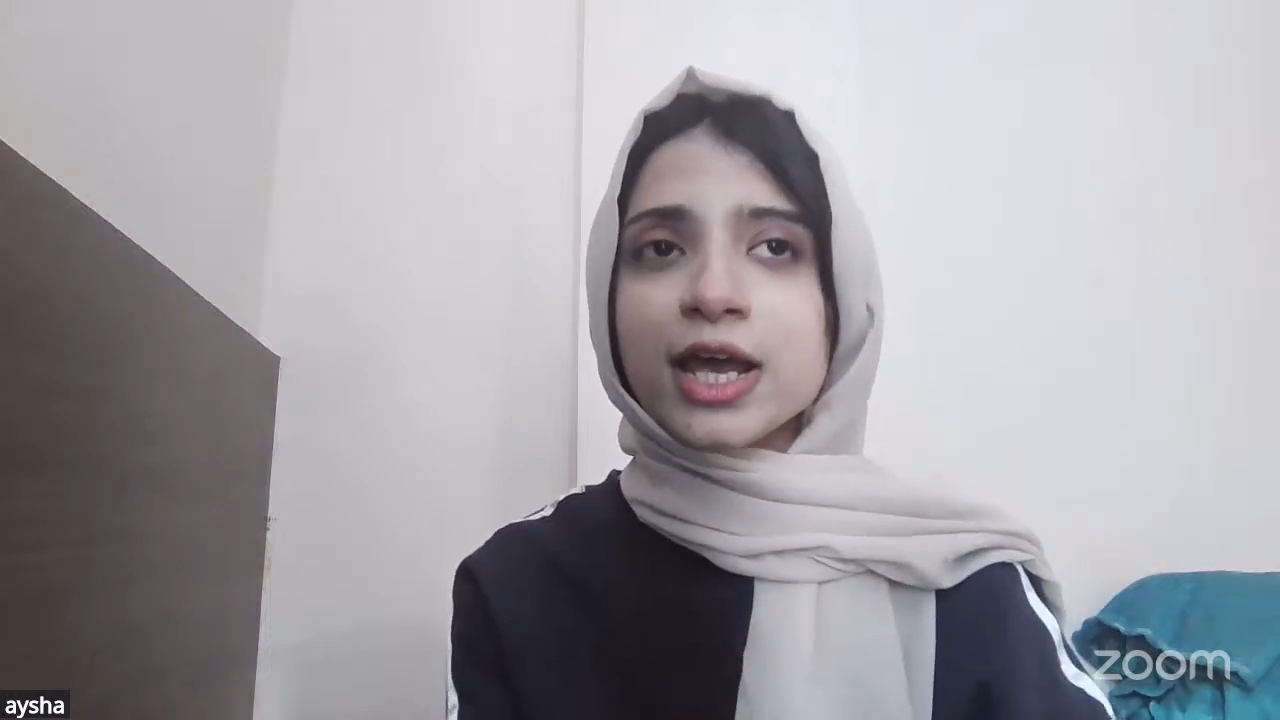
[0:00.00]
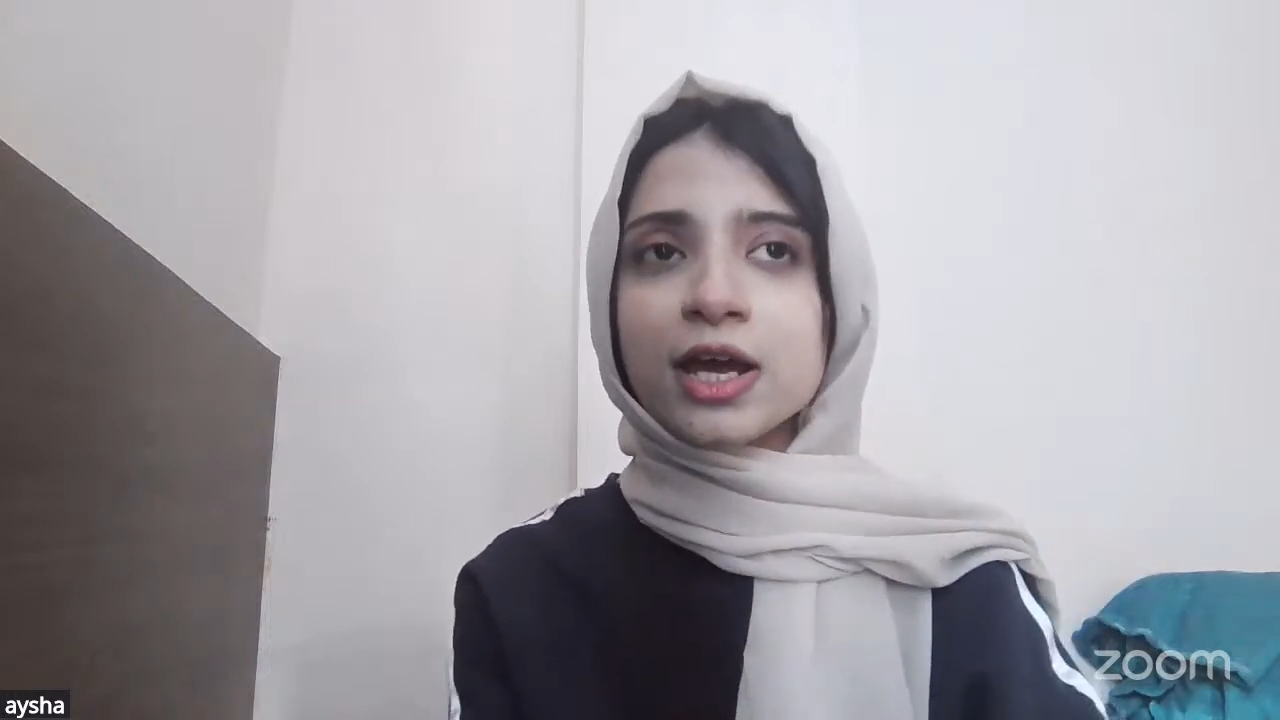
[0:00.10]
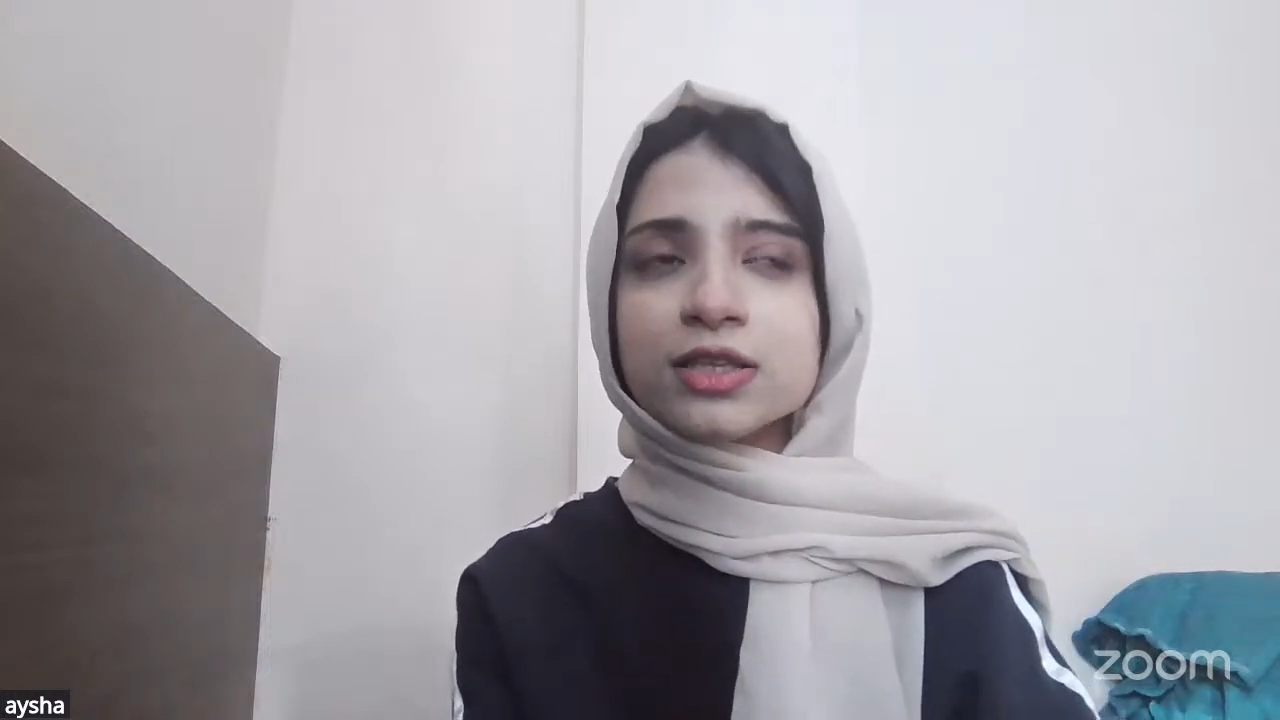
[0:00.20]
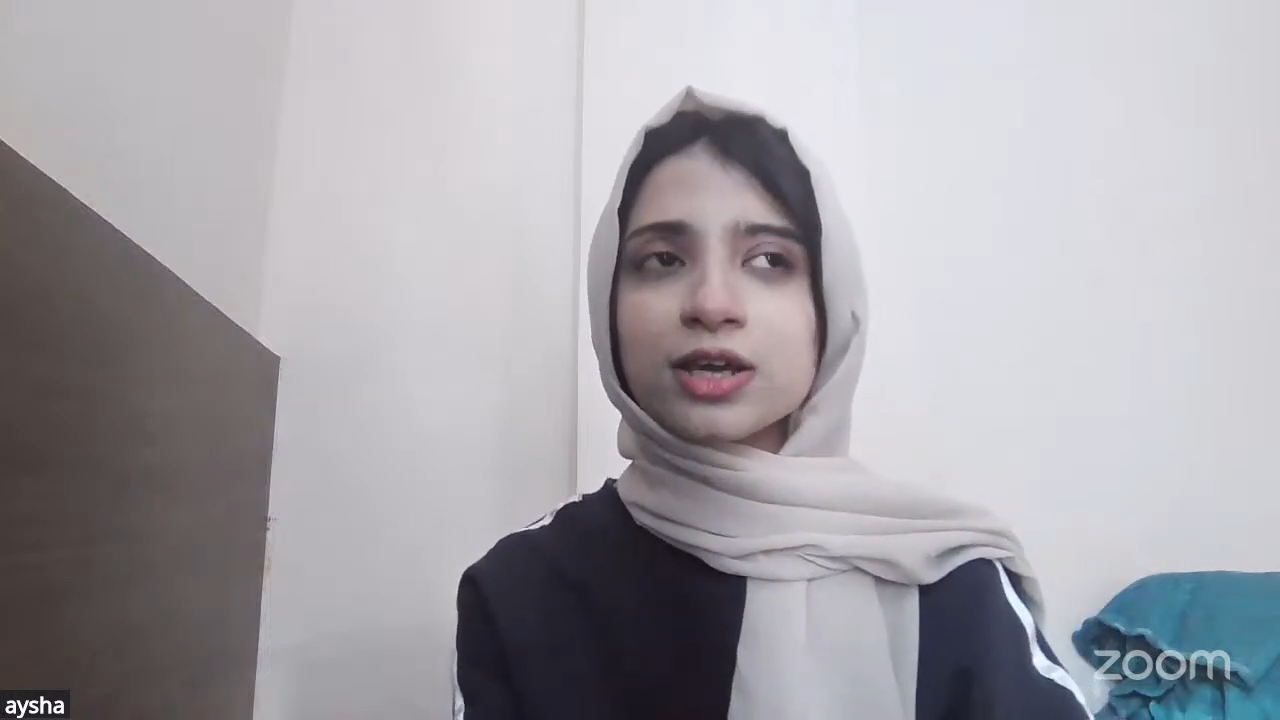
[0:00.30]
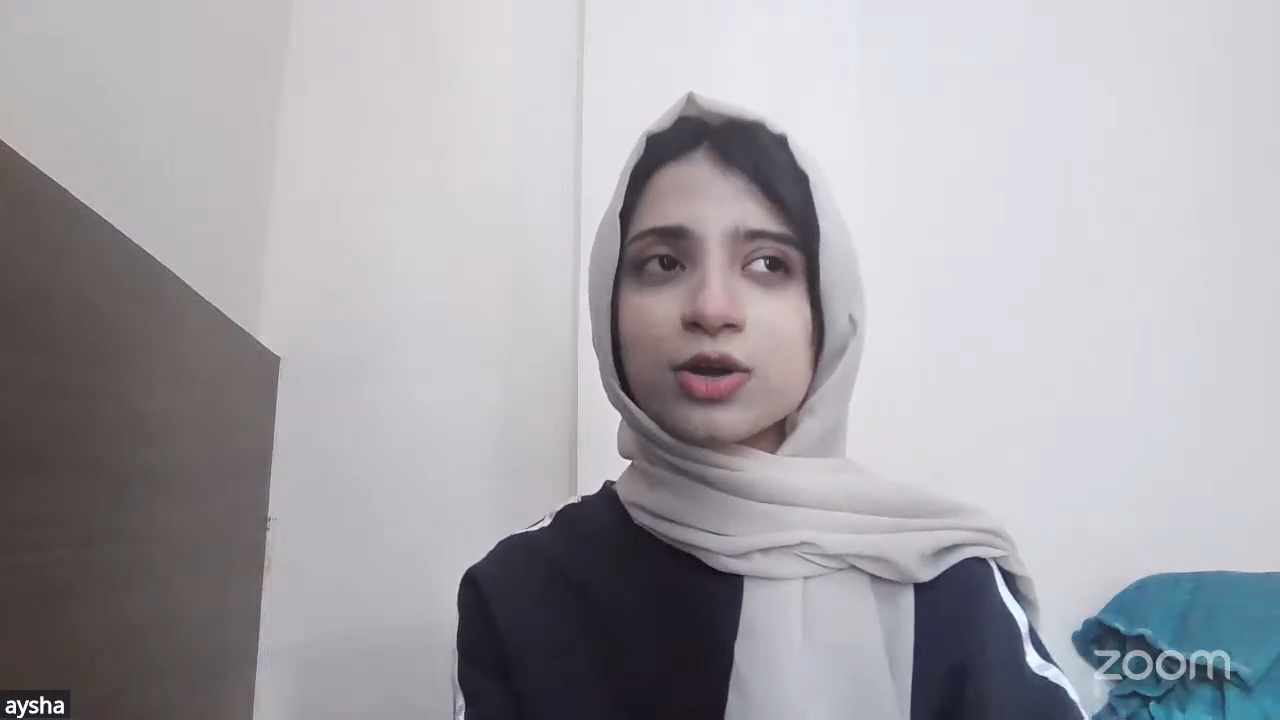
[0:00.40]

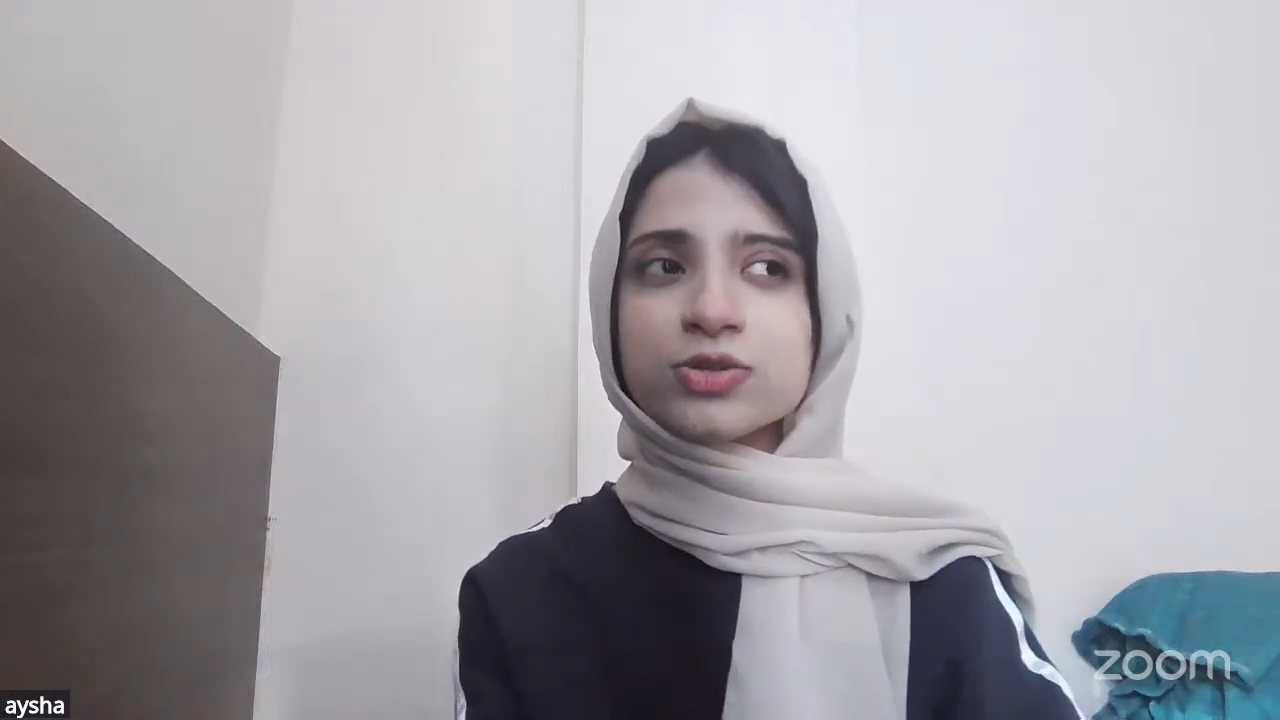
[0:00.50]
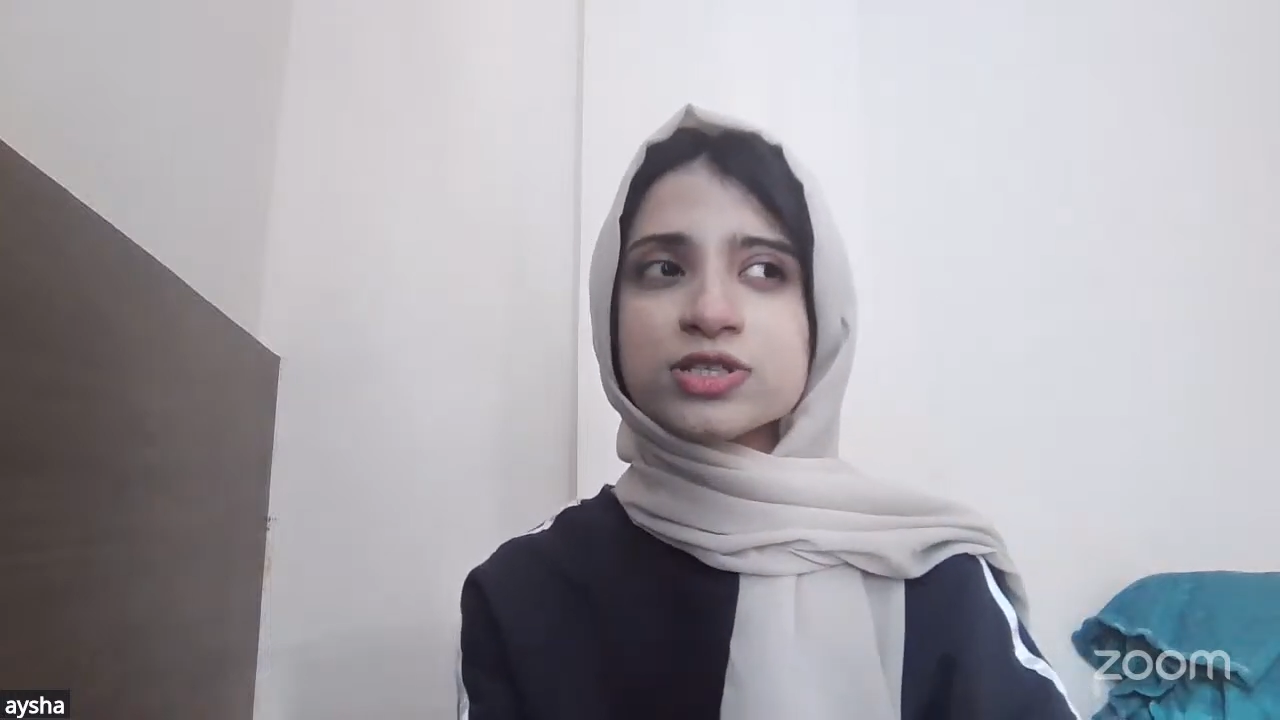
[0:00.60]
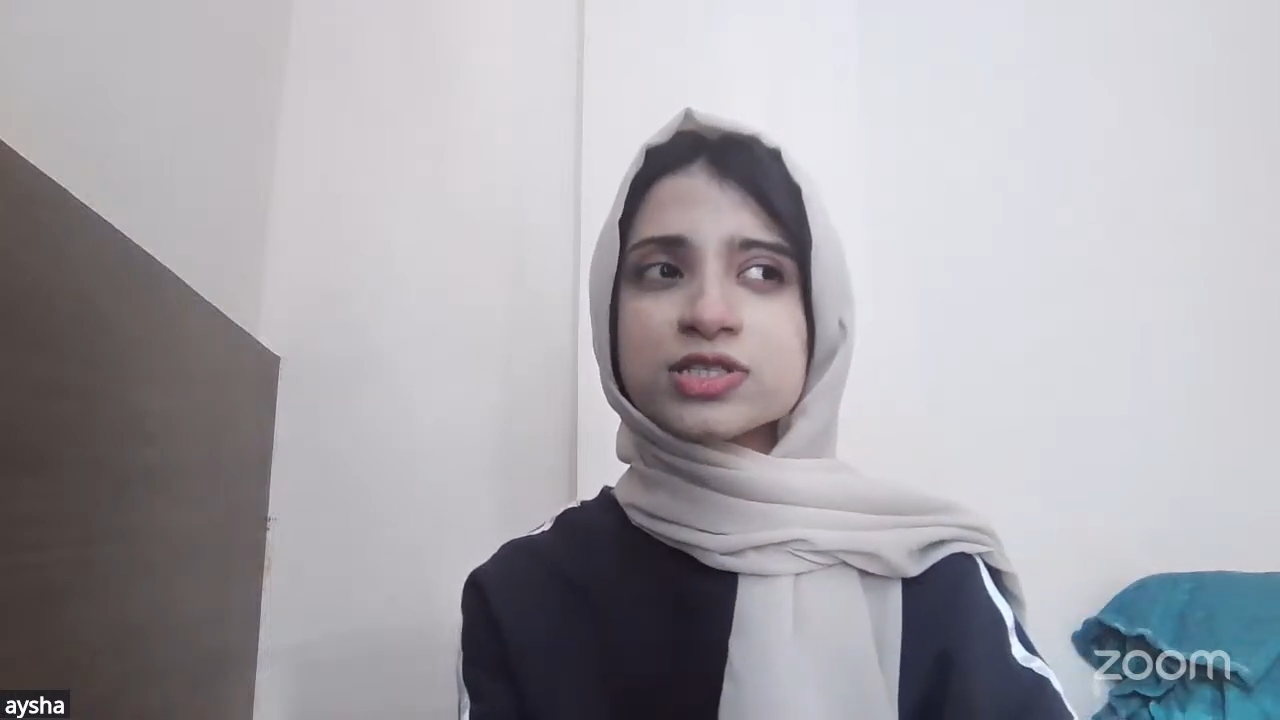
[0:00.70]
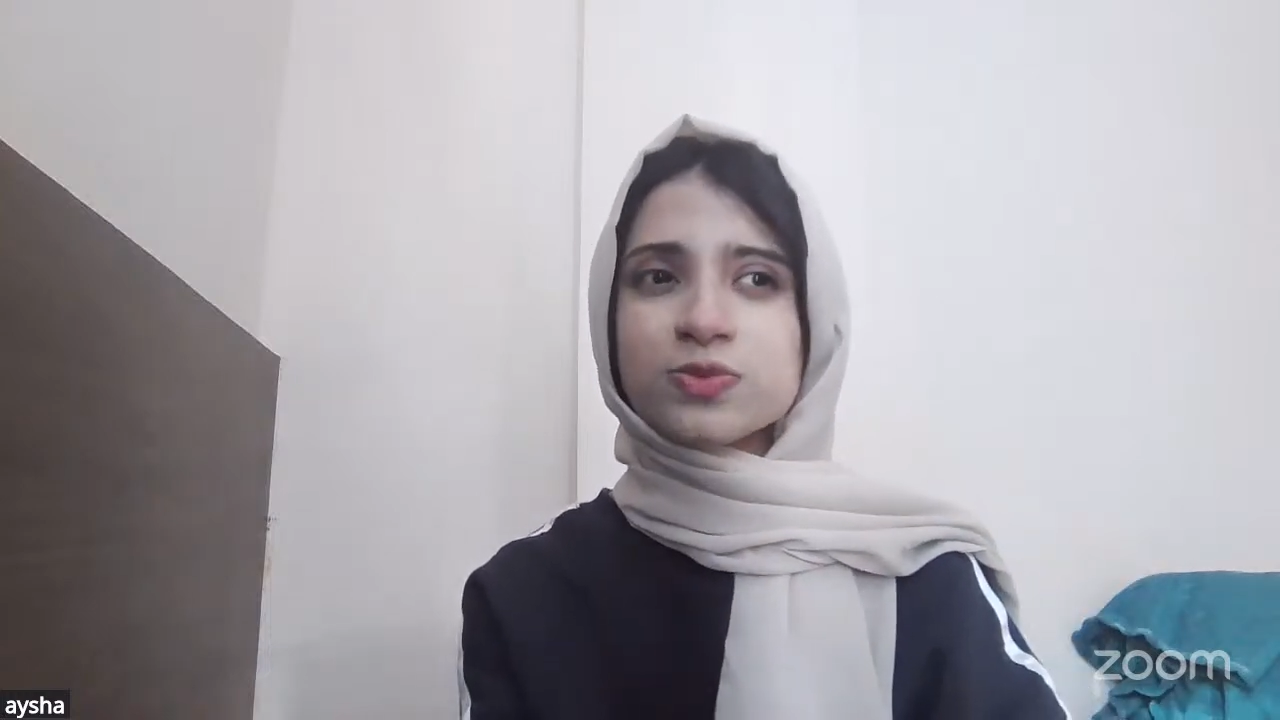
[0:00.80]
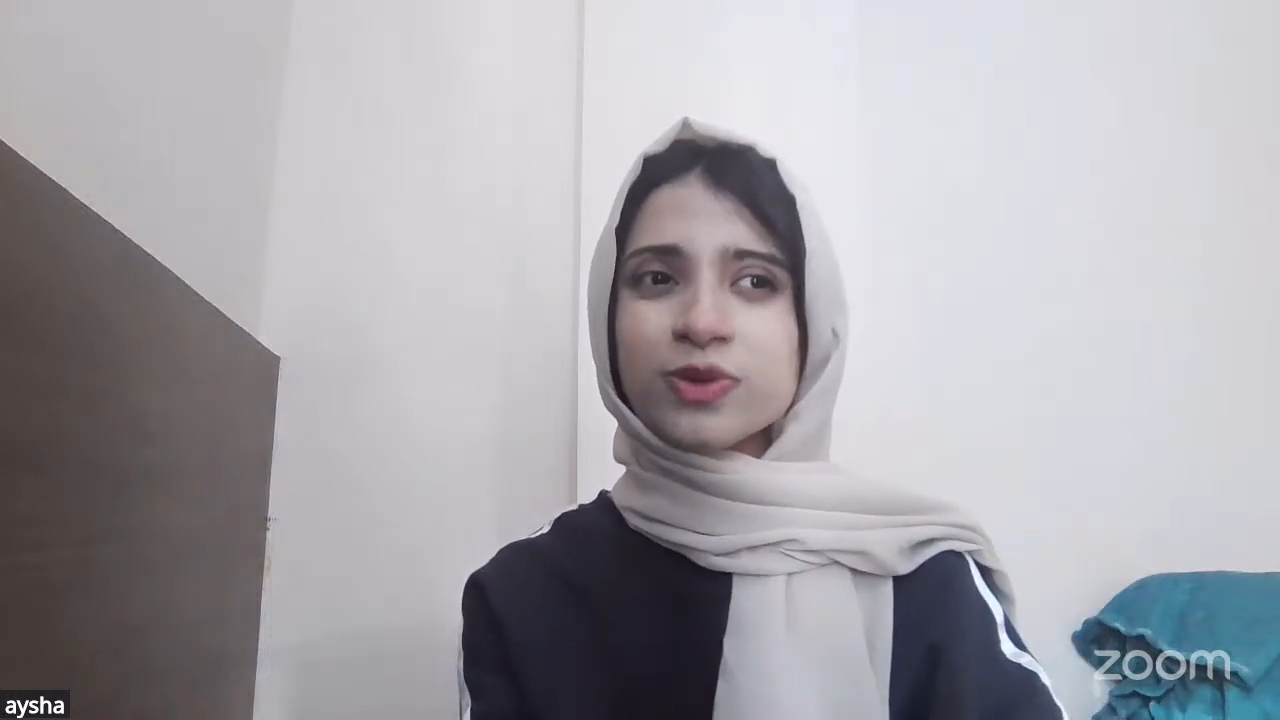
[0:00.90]
Uh, the questions